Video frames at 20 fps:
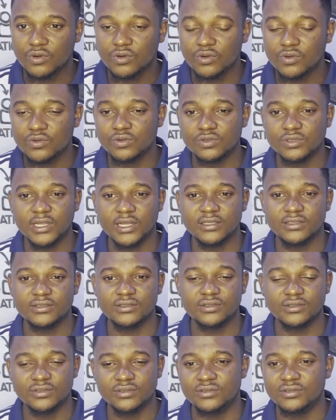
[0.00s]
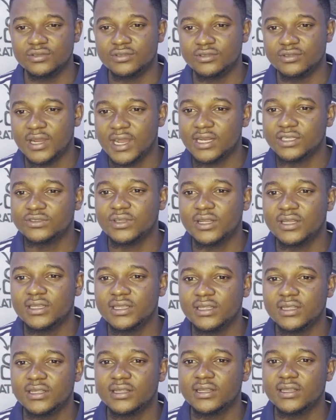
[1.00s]
cool that you
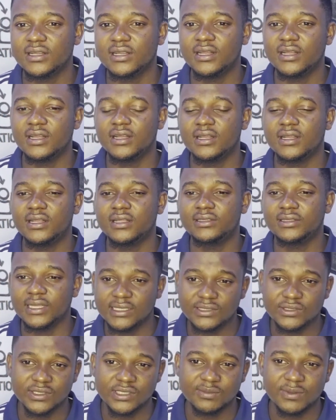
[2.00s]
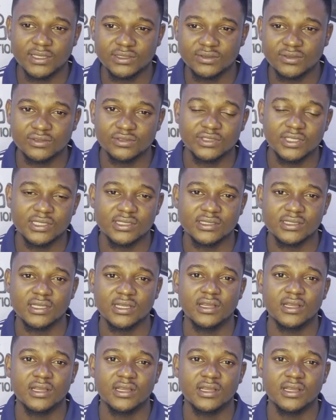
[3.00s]
actually test your smart contracts